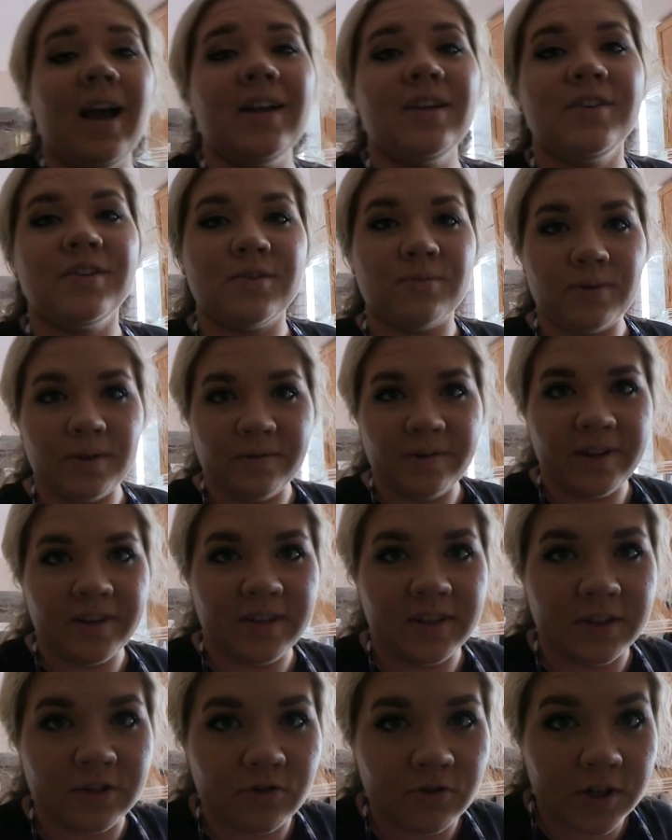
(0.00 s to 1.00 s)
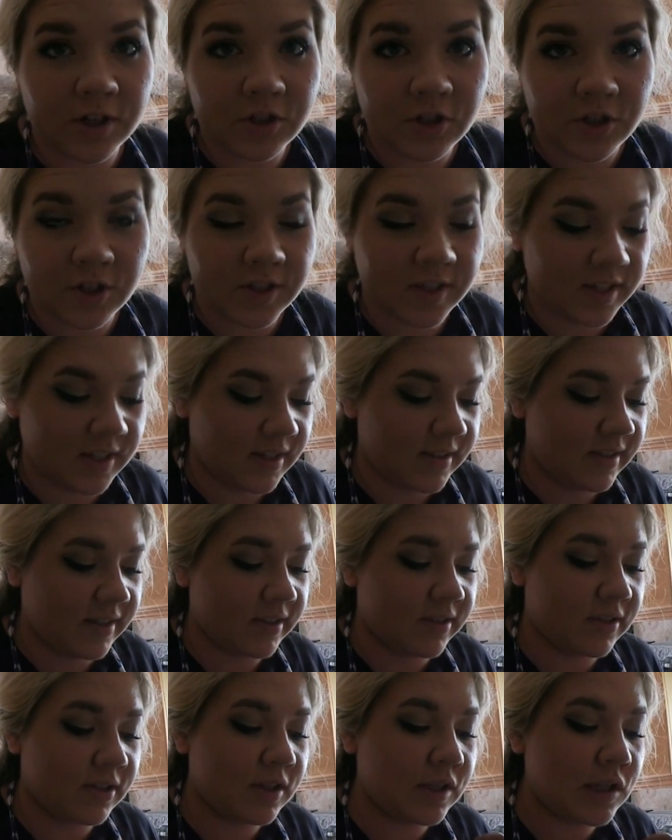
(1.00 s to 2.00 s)
I just reread the instructions and it
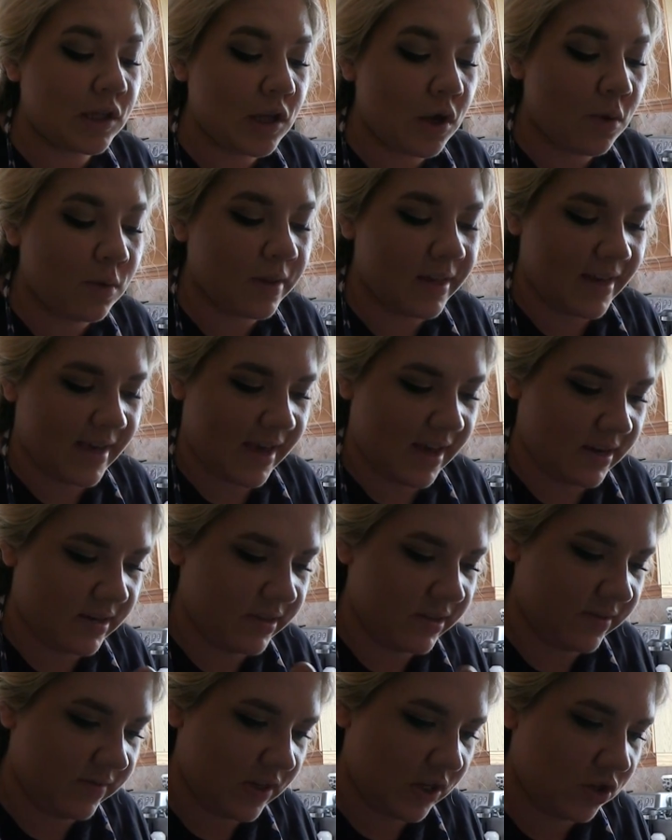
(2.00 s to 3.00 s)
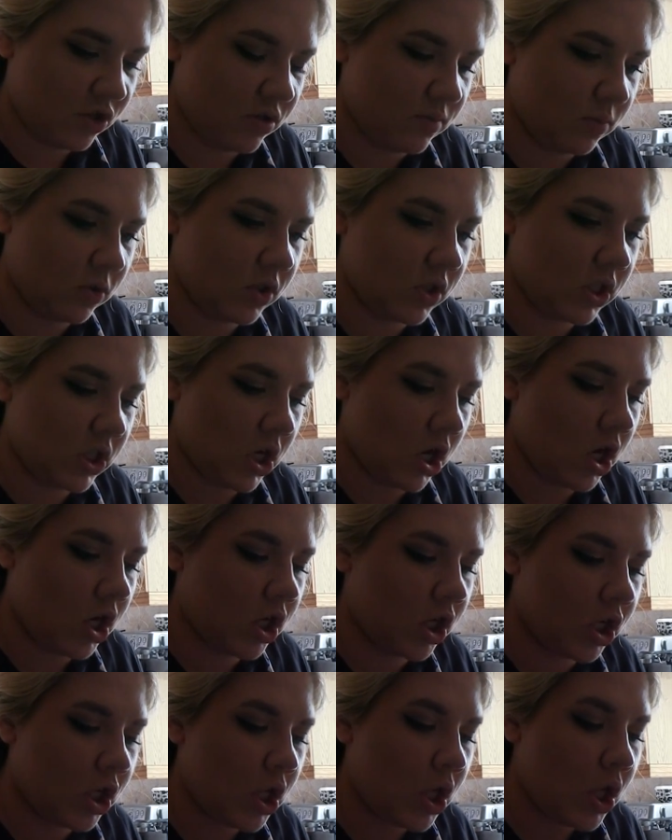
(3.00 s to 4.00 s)
says slowly add in the vegetable stock.
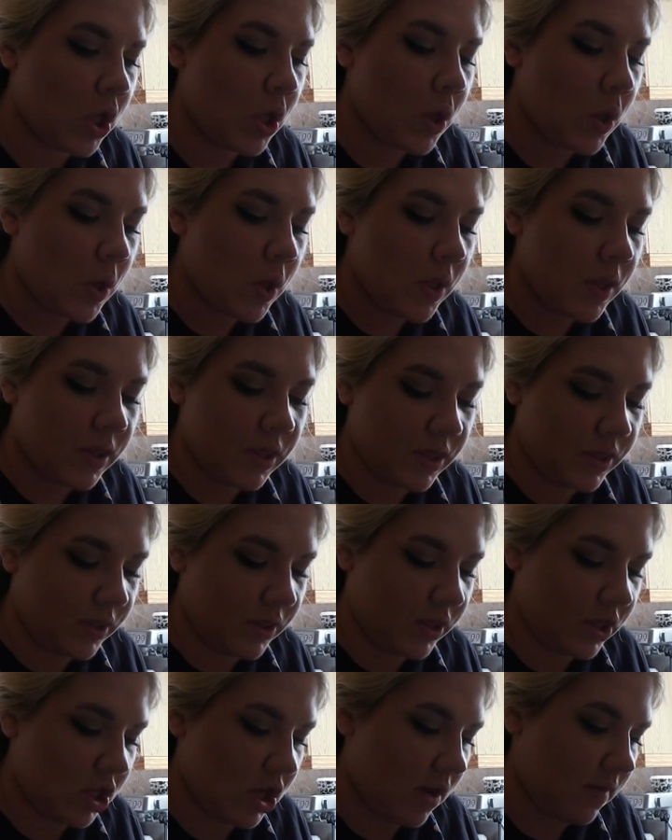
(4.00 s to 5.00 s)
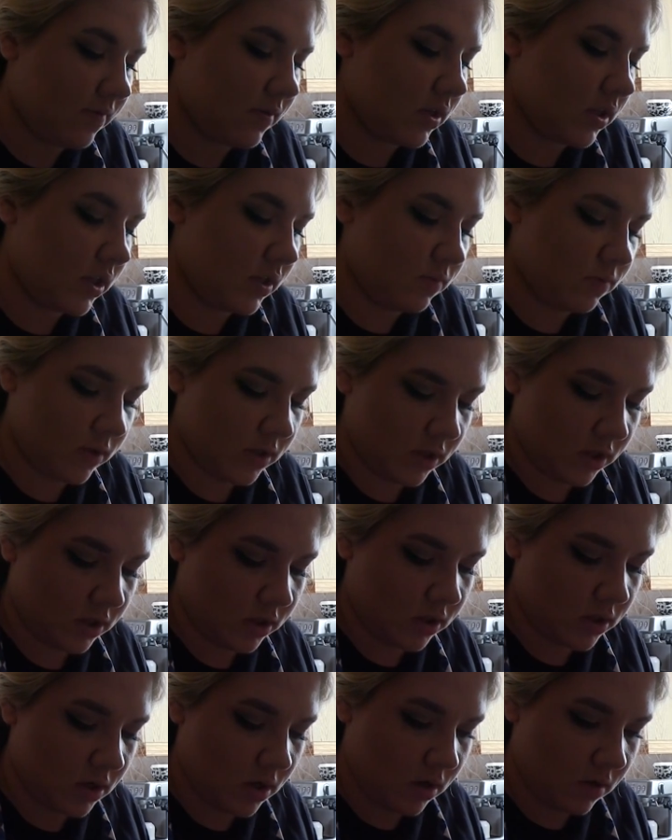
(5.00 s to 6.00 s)
Definitely wasn't
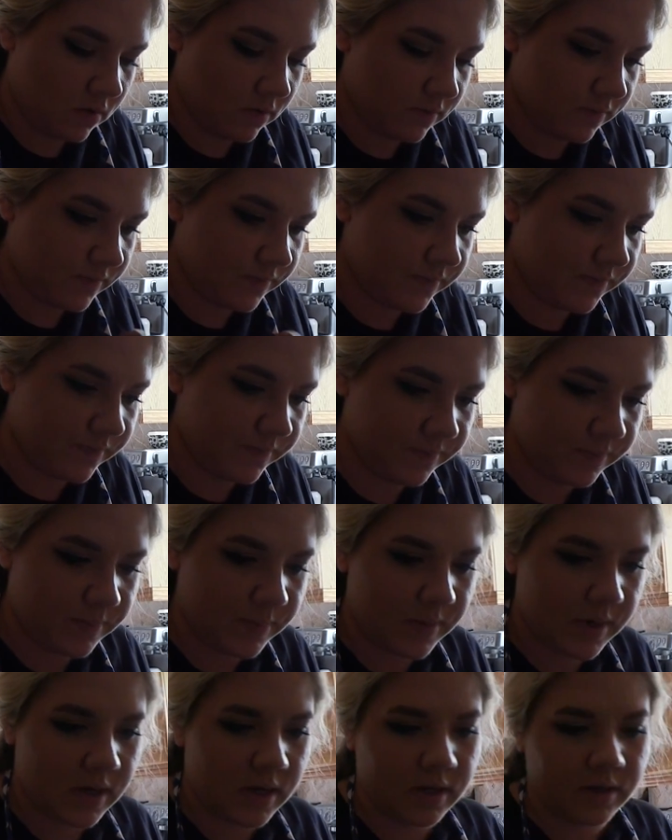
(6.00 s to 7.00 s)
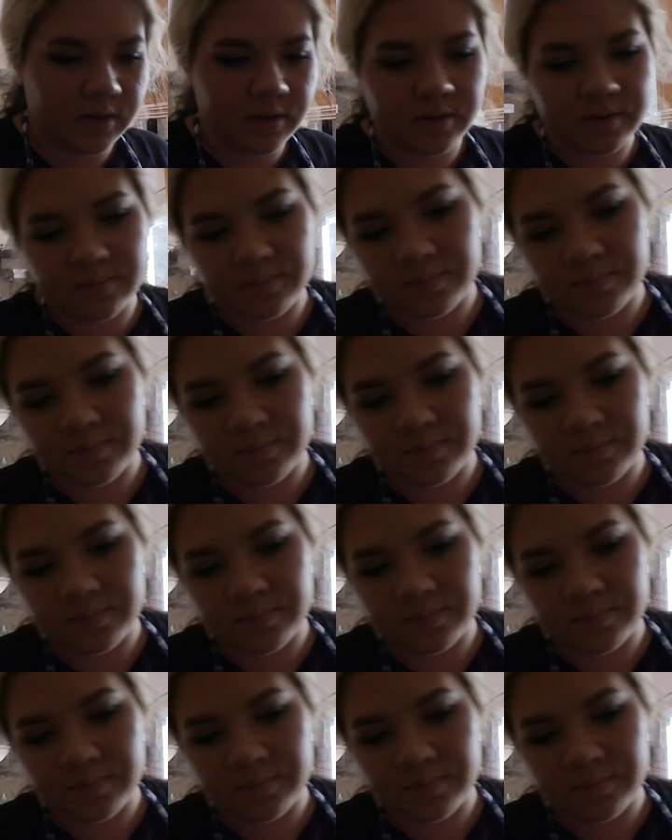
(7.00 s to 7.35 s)
slow, but